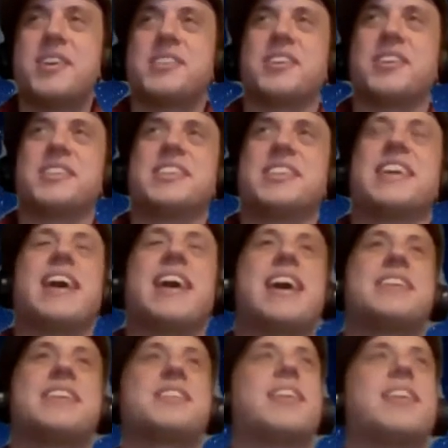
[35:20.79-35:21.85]
So yeah,
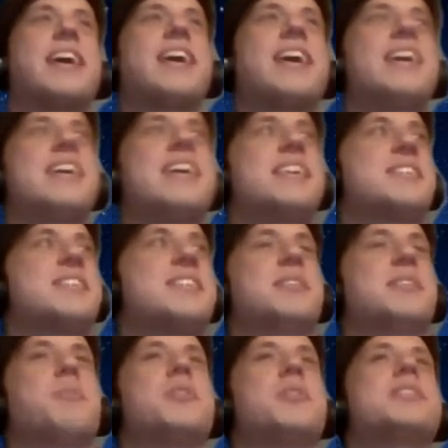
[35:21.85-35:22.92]
so like, so
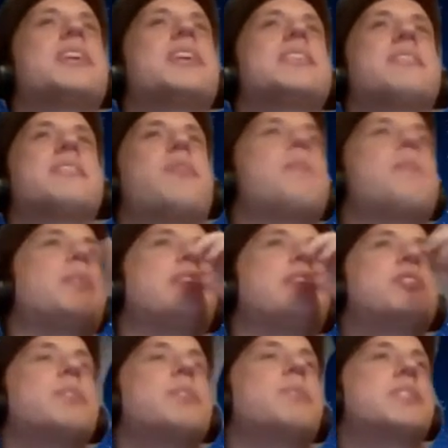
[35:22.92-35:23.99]
the worst thing is if I'm at the
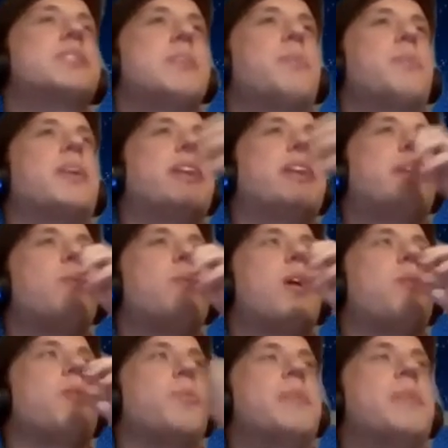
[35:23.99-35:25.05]
gym because I bring like a
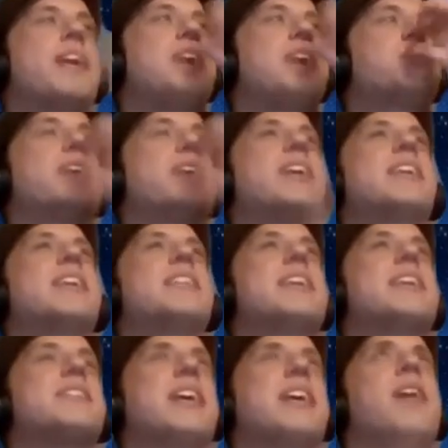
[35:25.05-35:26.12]
water with me and I drink it, and then
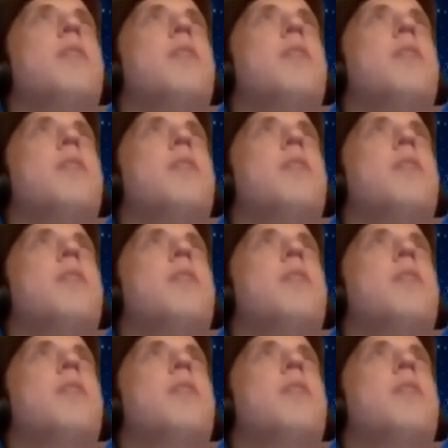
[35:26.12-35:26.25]
it's like,